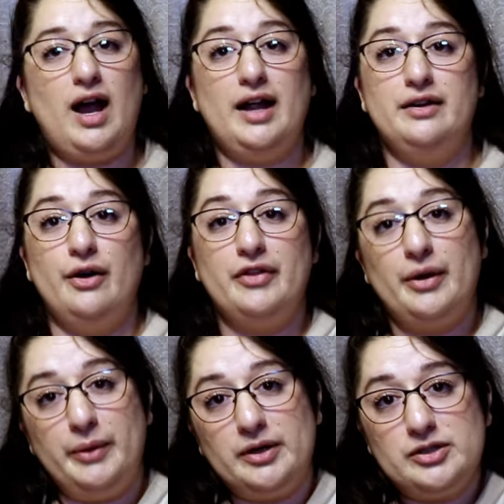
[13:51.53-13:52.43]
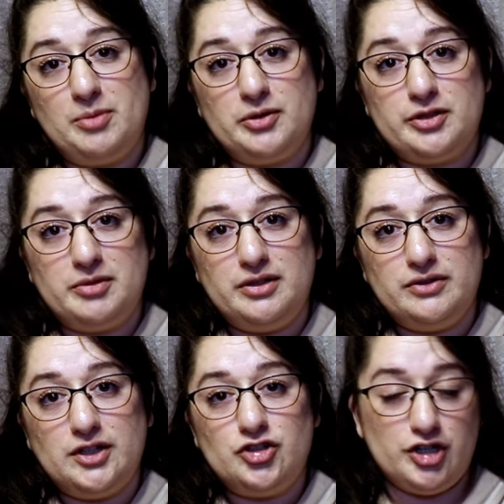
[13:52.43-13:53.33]
I know that we are supposed to be
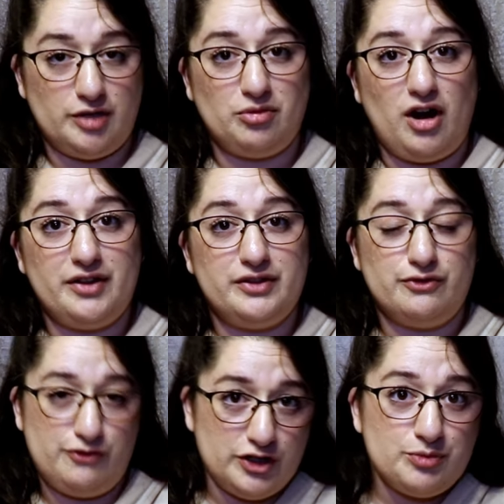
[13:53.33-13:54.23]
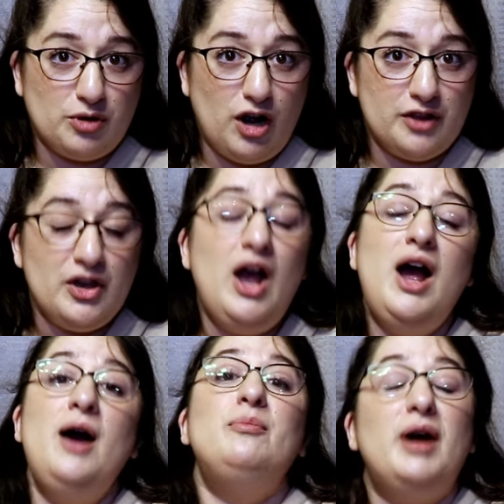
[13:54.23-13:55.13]
using chicken broth and fish broth,
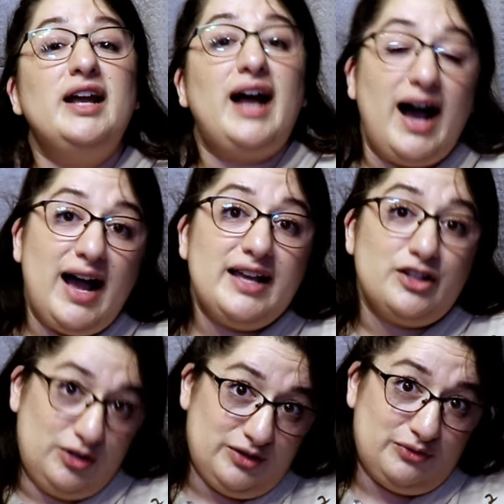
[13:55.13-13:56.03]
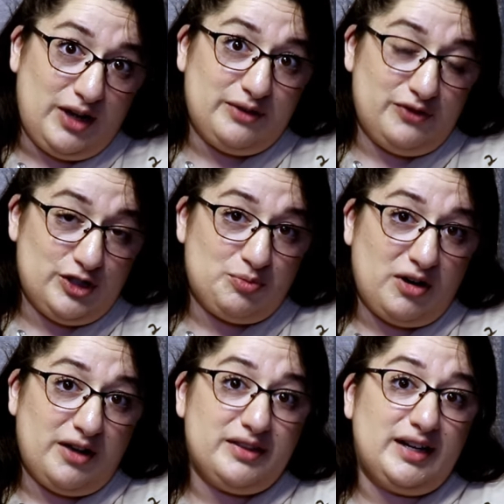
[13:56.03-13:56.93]
but I couldn't find fish
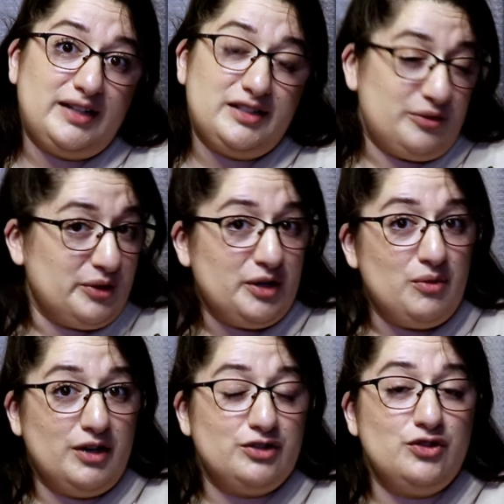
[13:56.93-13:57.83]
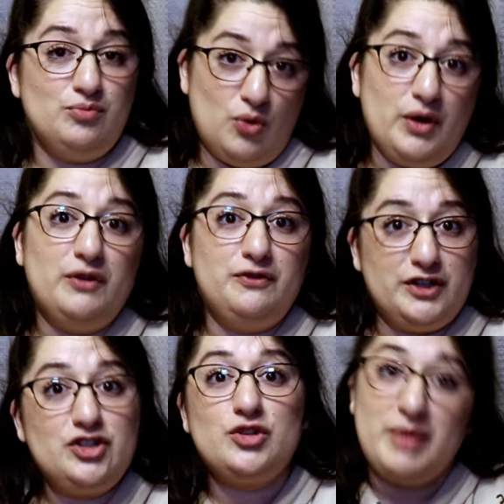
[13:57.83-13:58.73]
broth and I didn't really want to boil
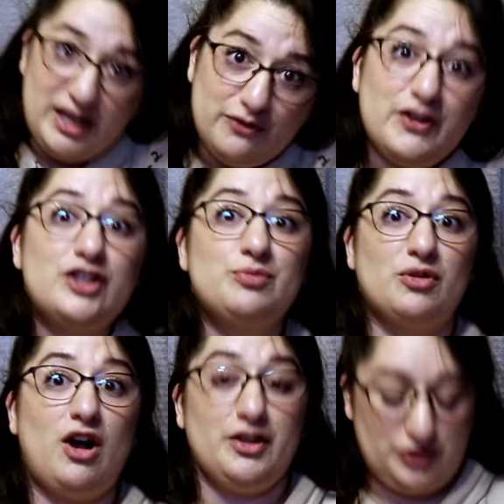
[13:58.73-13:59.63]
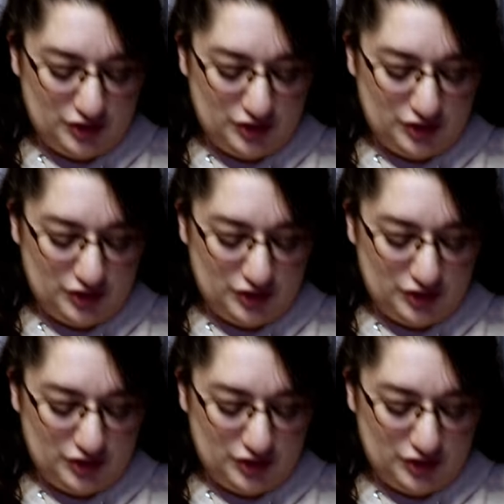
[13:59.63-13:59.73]
fish to make fish broth.